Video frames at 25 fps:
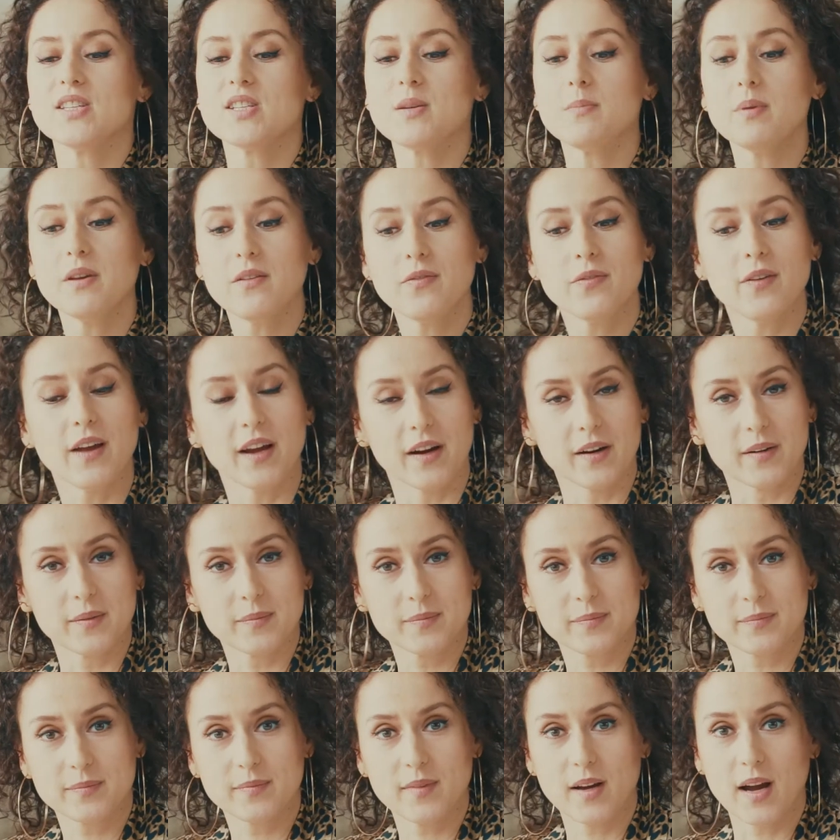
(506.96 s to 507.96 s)
To be fair,
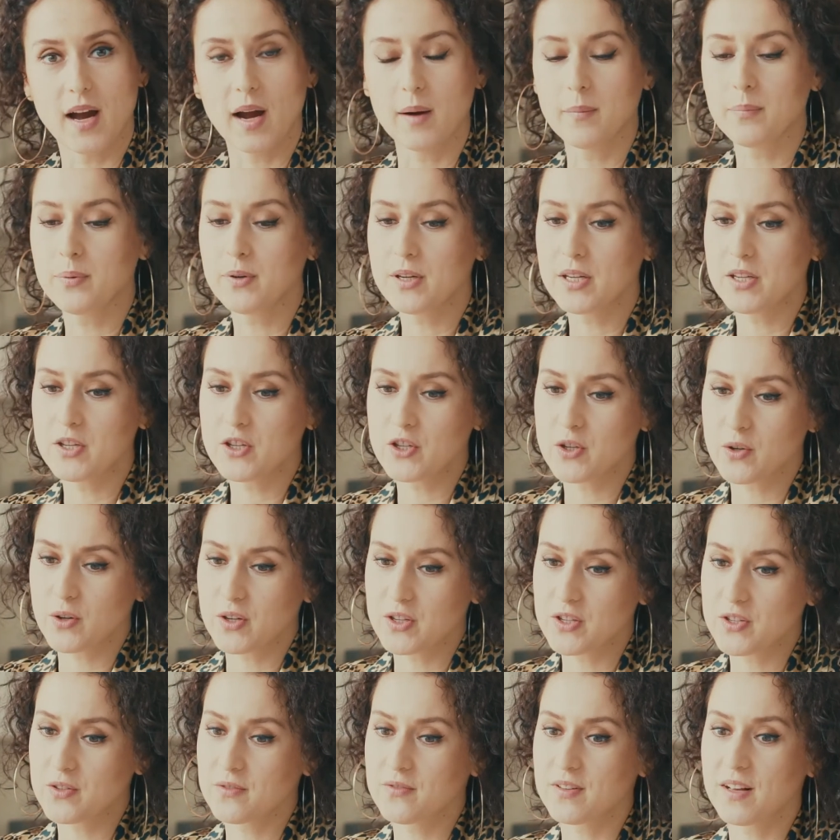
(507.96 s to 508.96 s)
I'm pretty
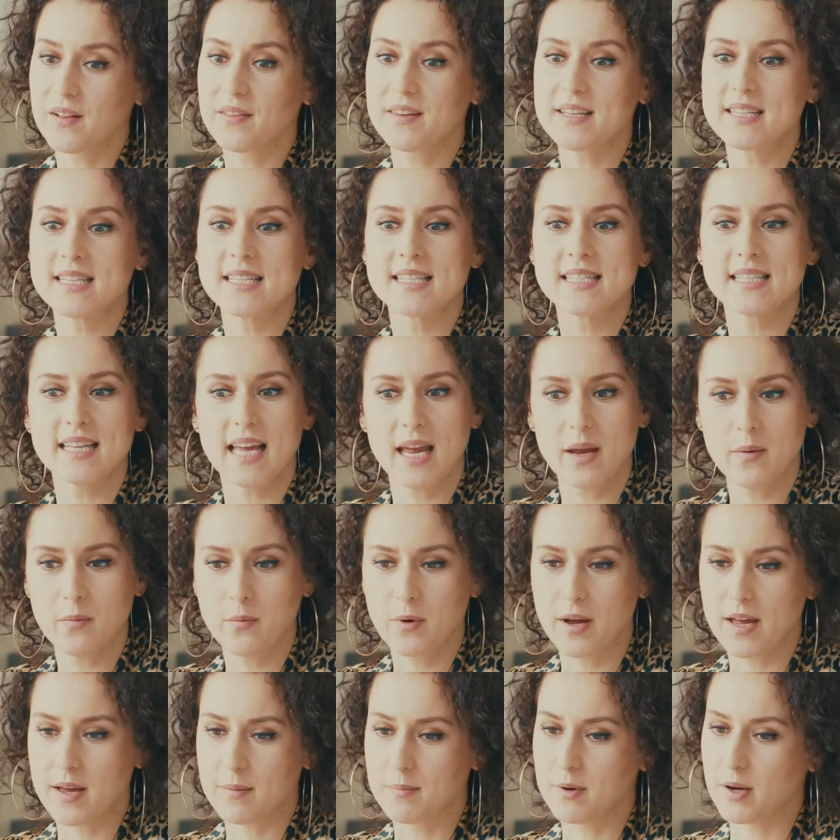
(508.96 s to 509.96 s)
sure she felt the same
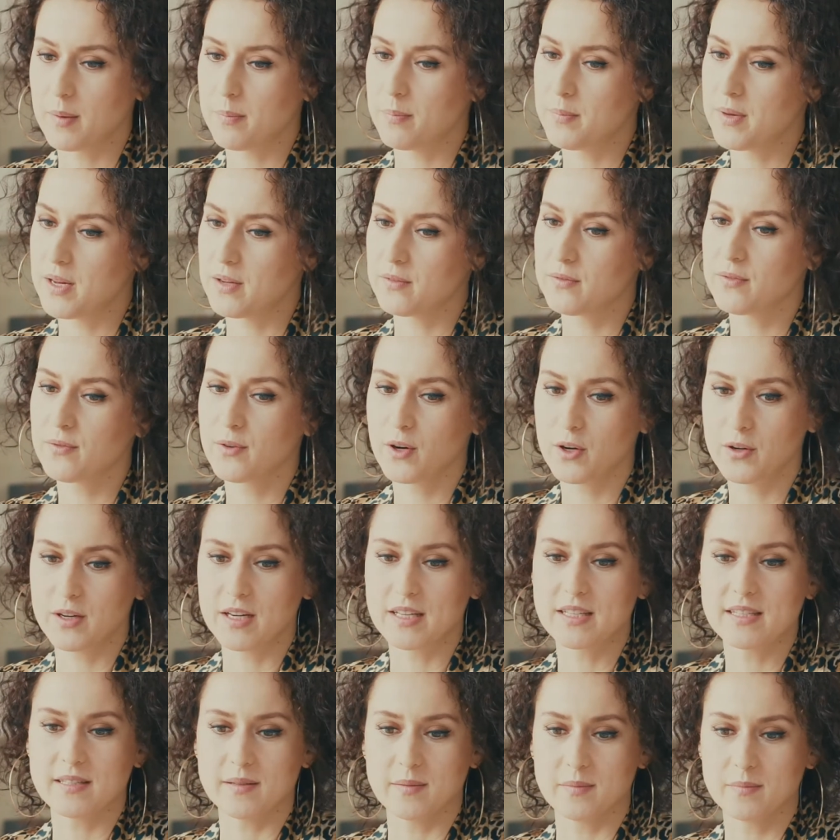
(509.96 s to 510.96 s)
way about me and Furry
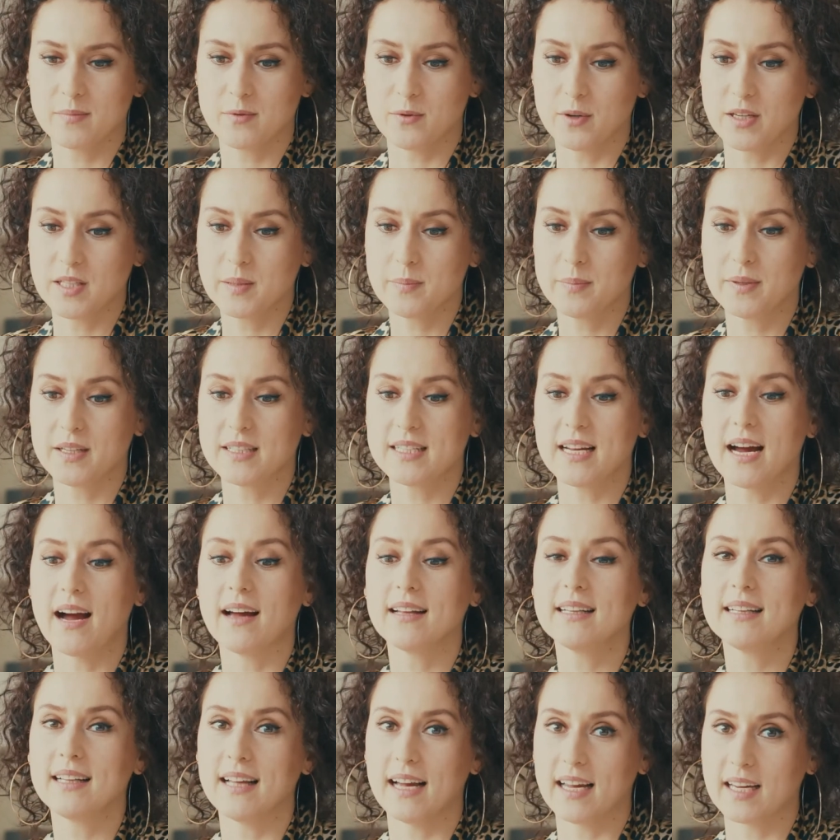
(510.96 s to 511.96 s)
at some point, but
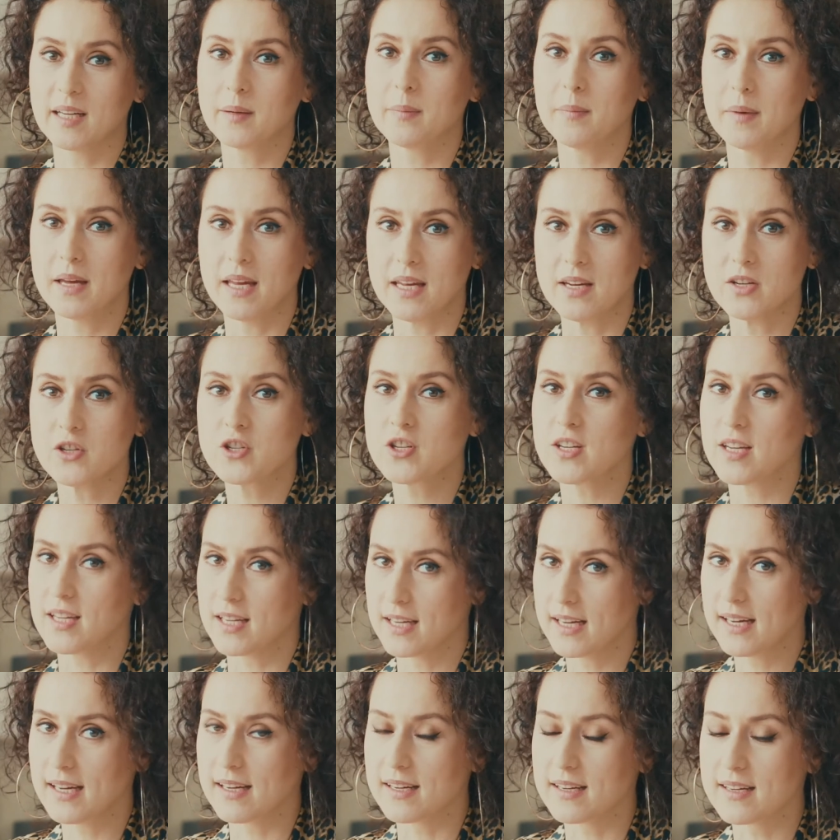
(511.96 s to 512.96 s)
unlike me, she
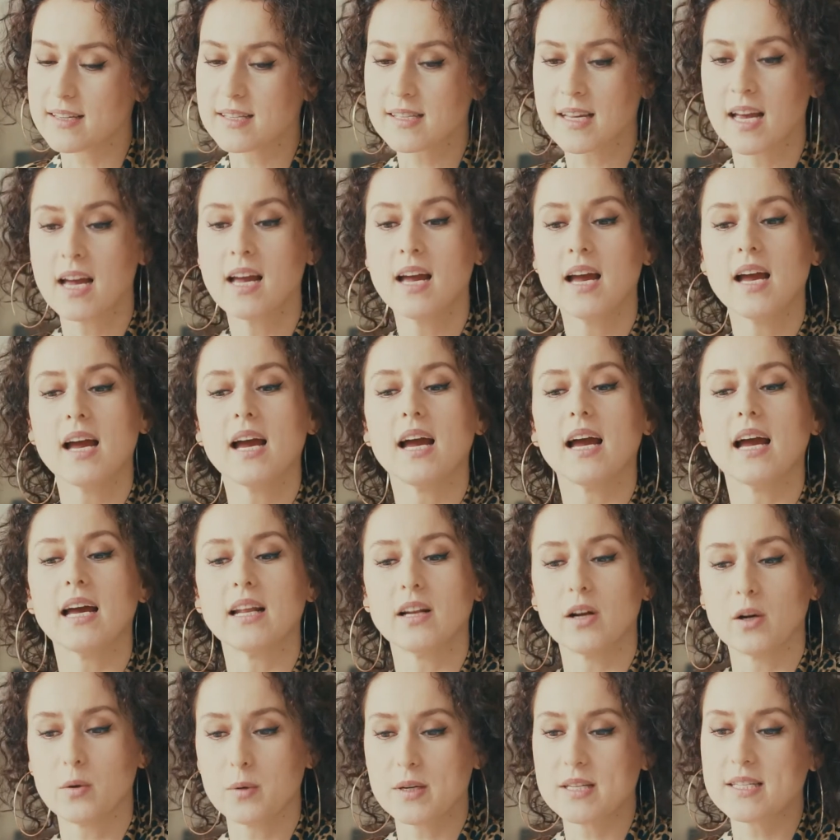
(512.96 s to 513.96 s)
is,
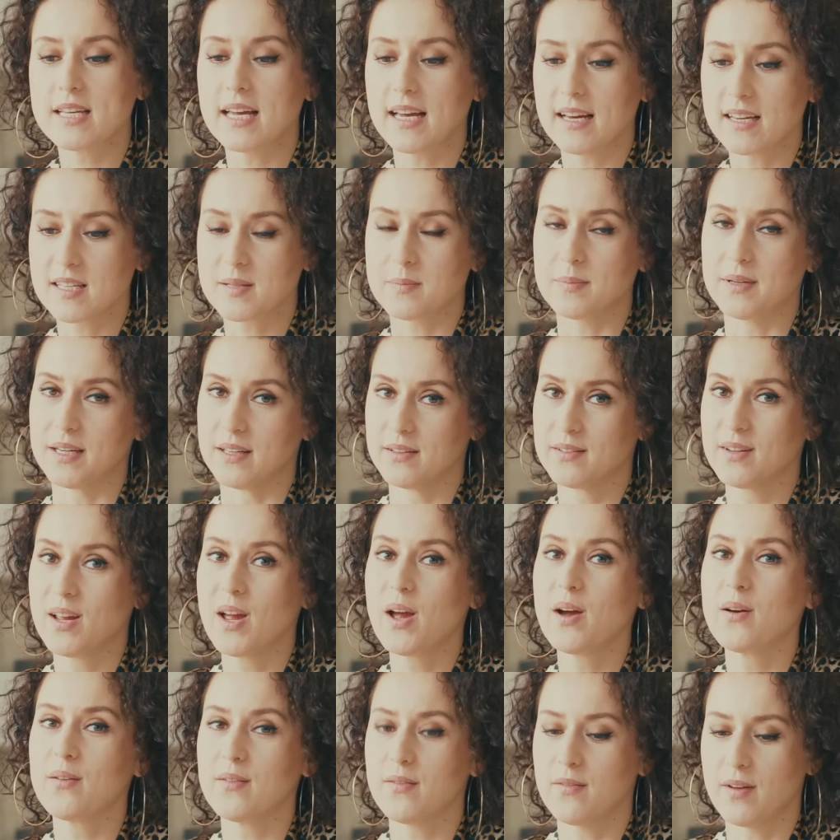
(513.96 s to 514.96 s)
and always has been,
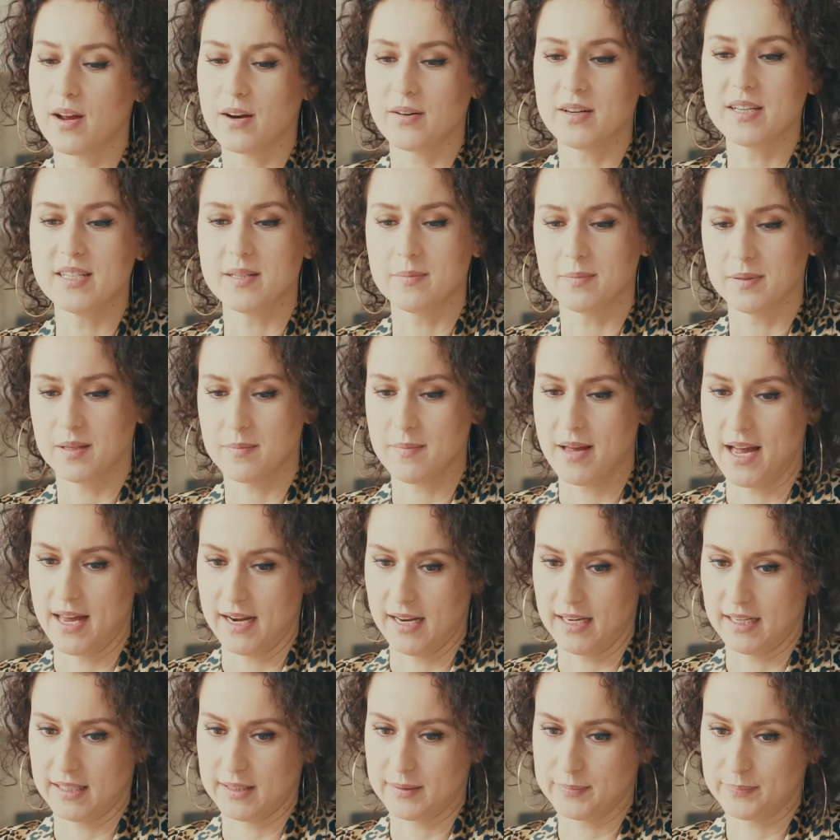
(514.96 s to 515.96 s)
very
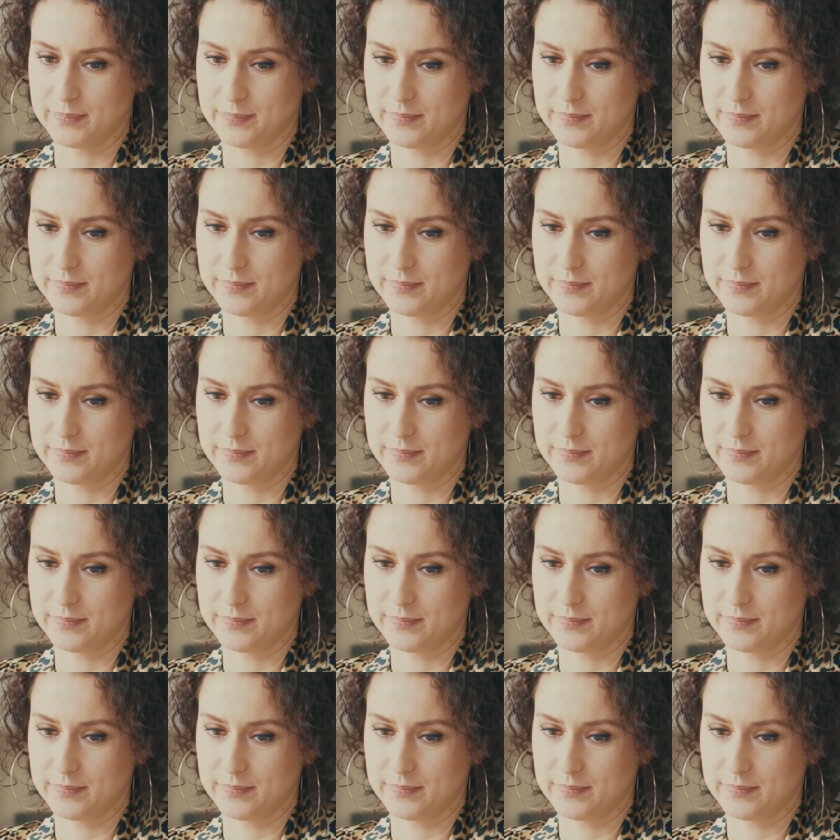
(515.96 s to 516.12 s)
diplomatic.